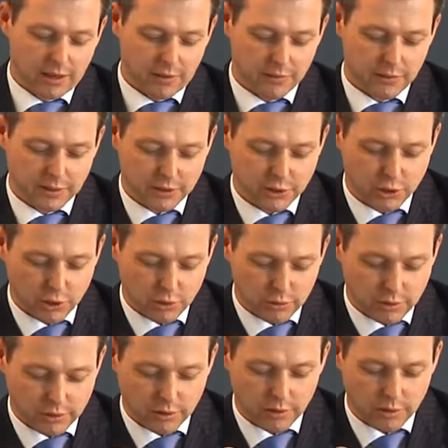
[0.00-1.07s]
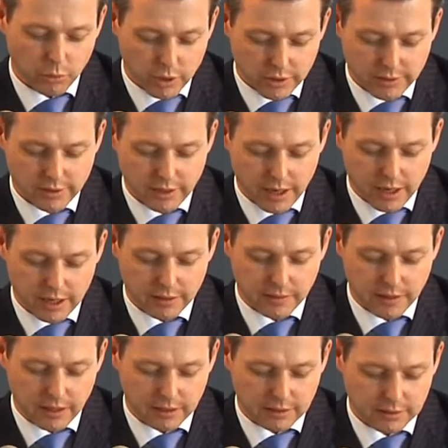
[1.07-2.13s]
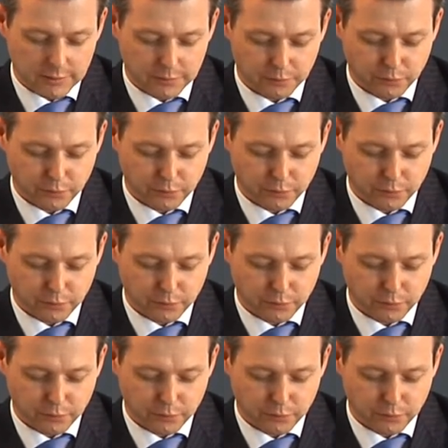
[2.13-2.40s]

This shows on the one side that